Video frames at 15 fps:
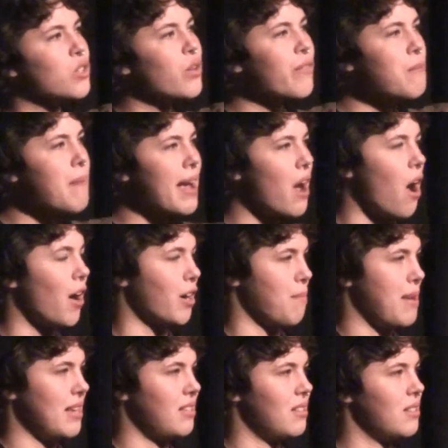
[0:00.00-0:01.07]
Driven by
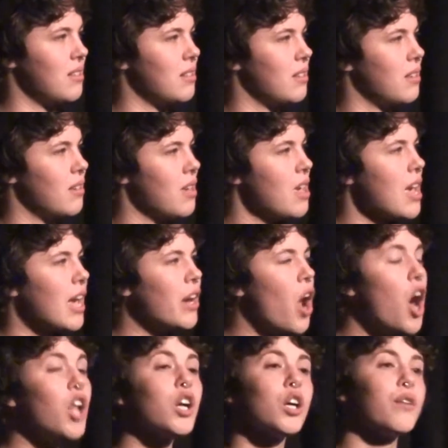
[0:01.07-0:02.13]
Artemis, in
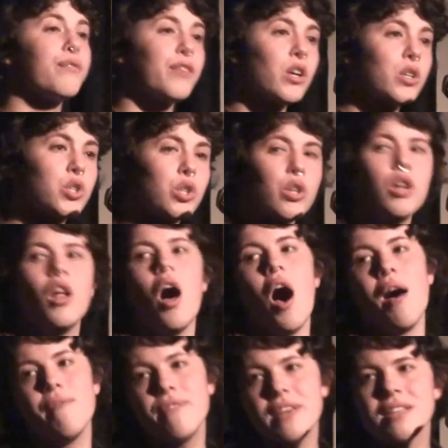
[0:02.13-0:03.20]
all her virginal,
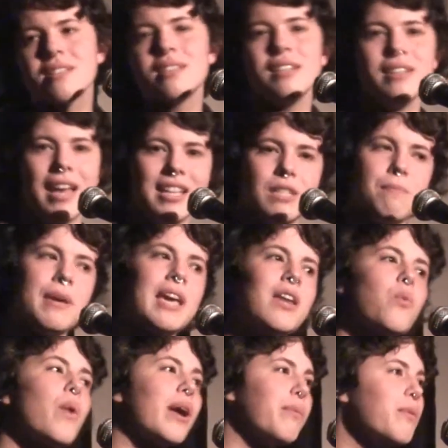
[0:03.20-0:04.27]
obviously
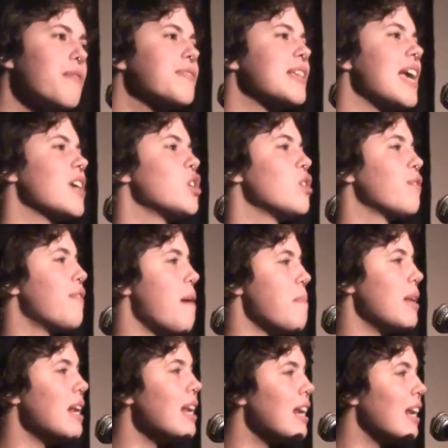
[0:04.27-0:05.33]
lesbian, werewolf-sanctioned
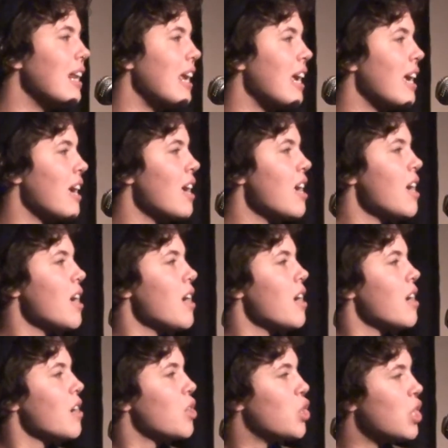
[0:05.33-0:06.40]
femininity,
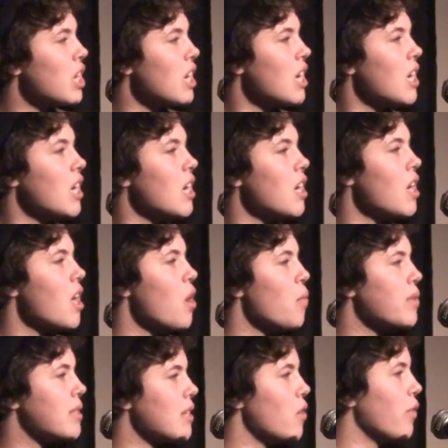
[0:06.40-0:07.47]
she
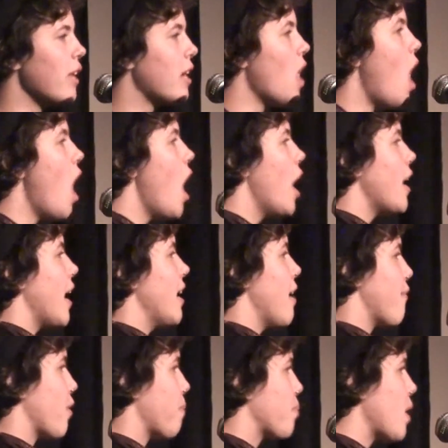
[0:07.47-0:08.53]
was the only god I'd
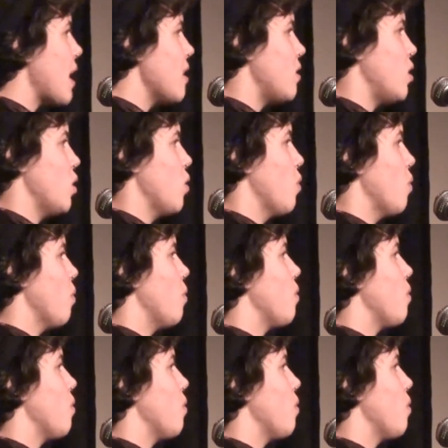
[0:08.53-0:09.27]
ever pray to.